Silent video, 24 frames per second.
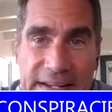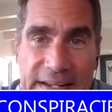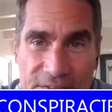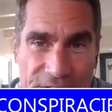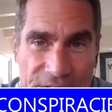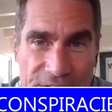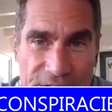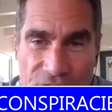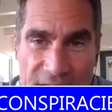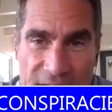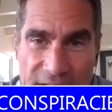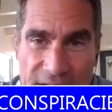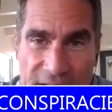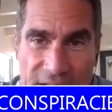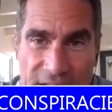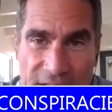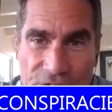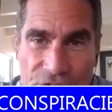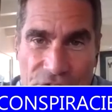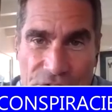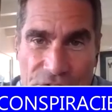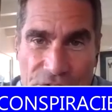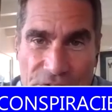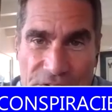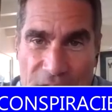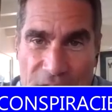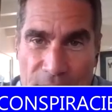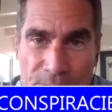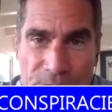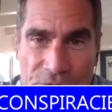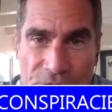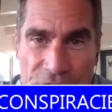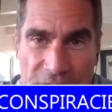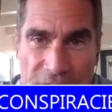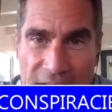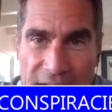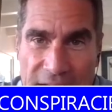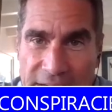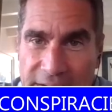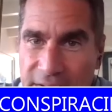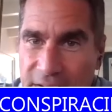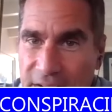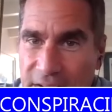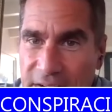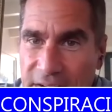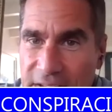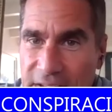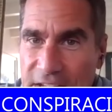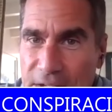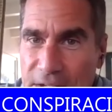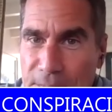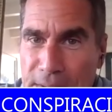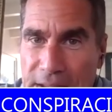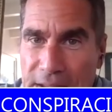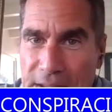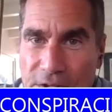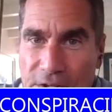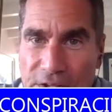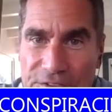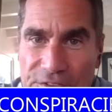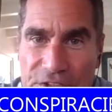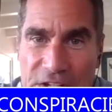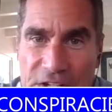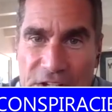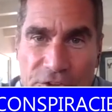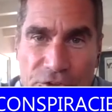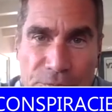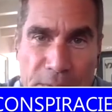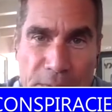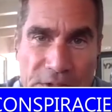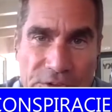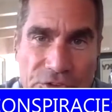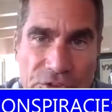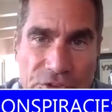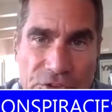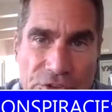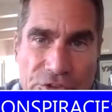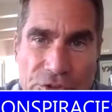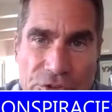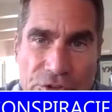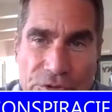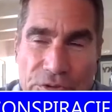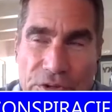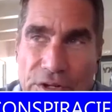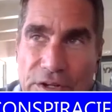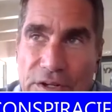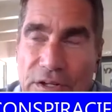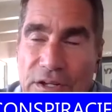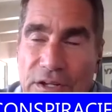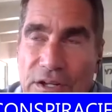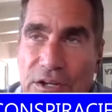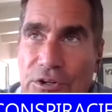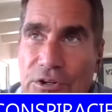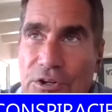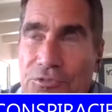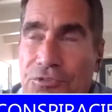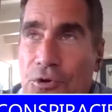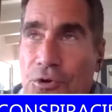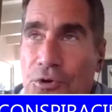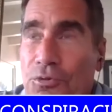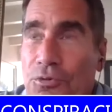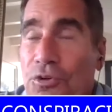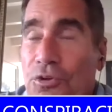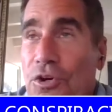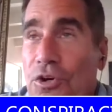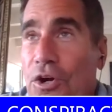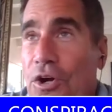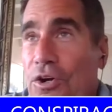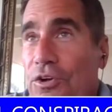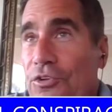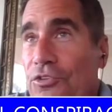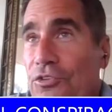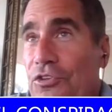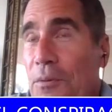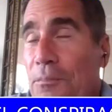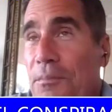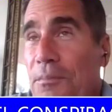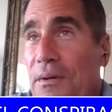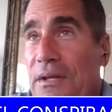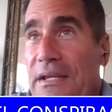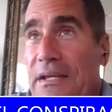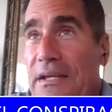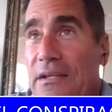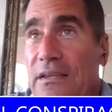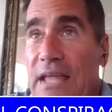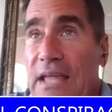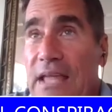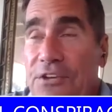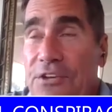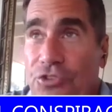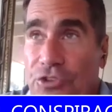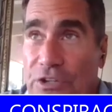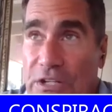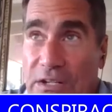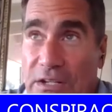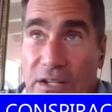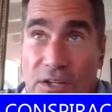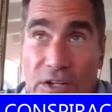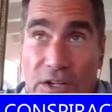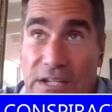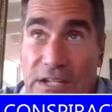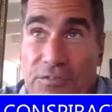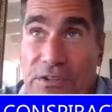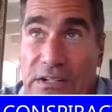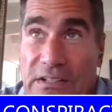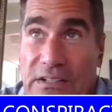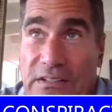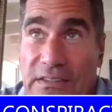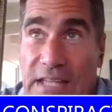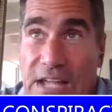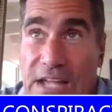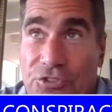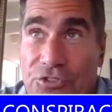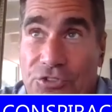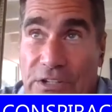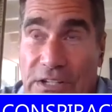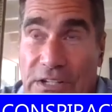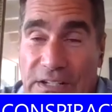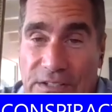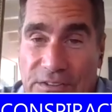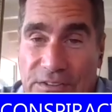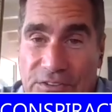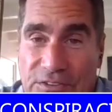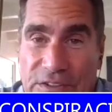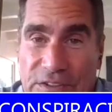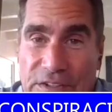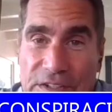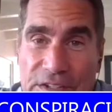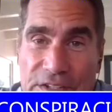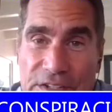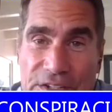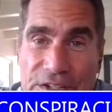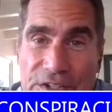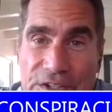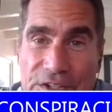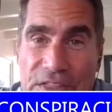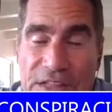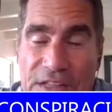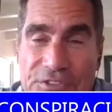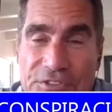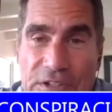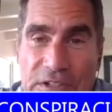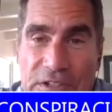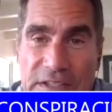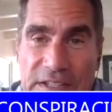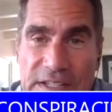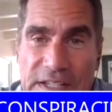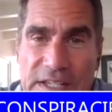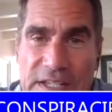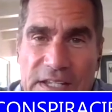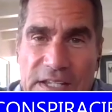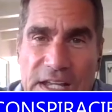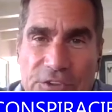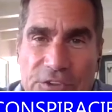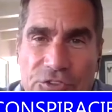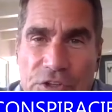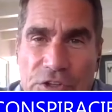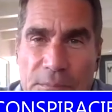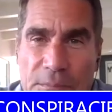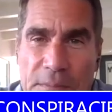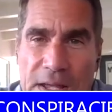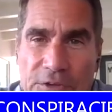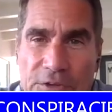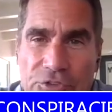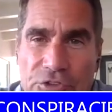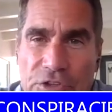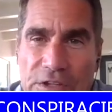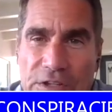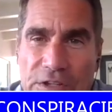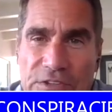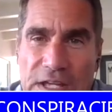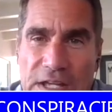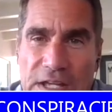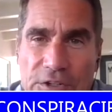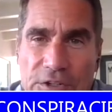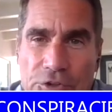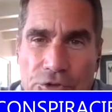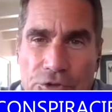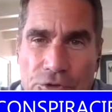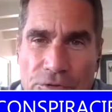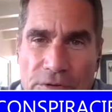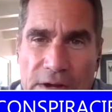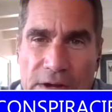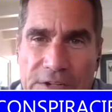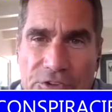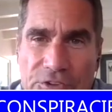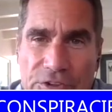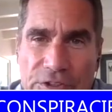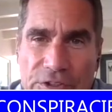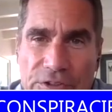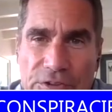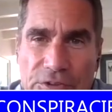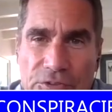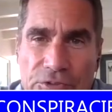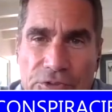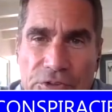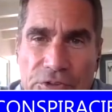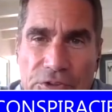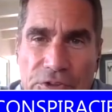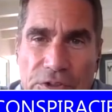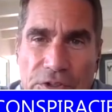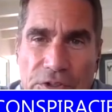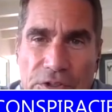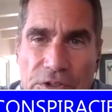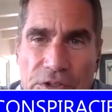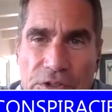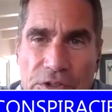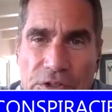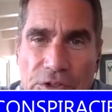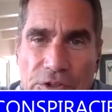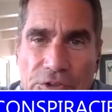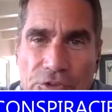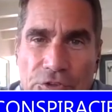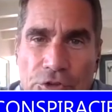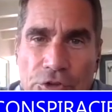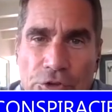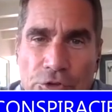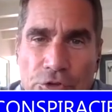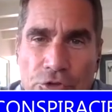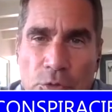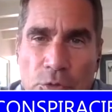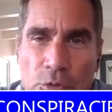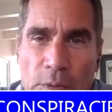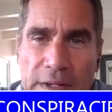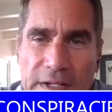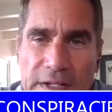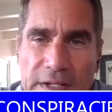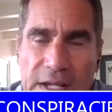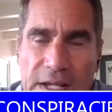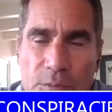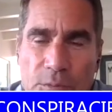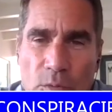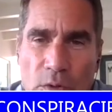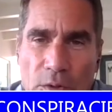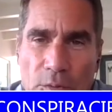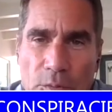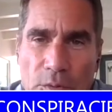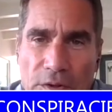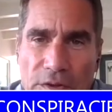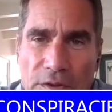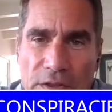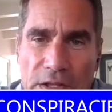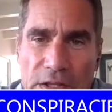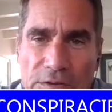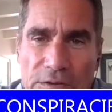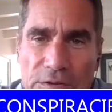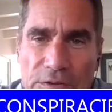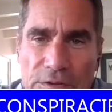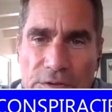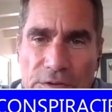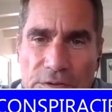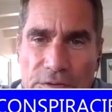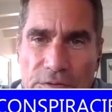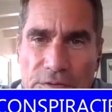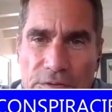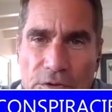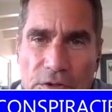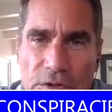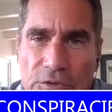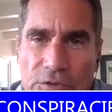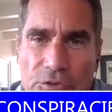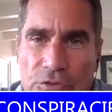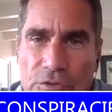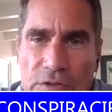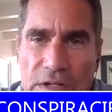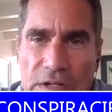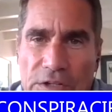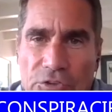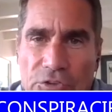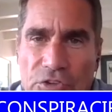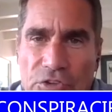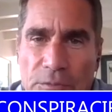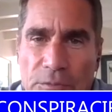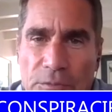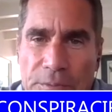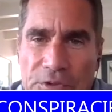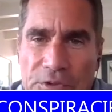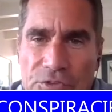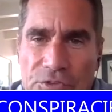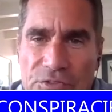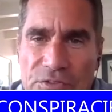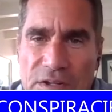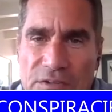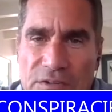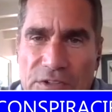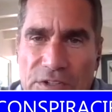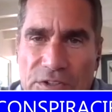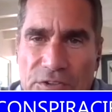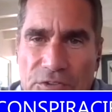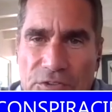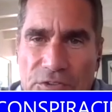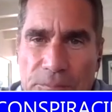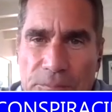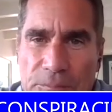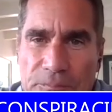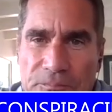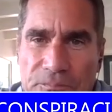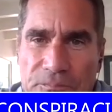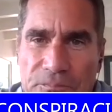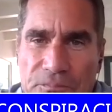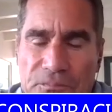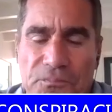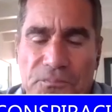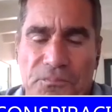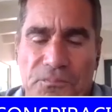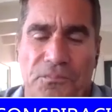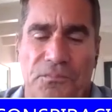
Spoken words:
any evidence that has come to light, an email, a text message, a phone call, somebody alleging it, that the league had somehow sent down a directive to sway a game one way or the other. There's not a single piece of evidence.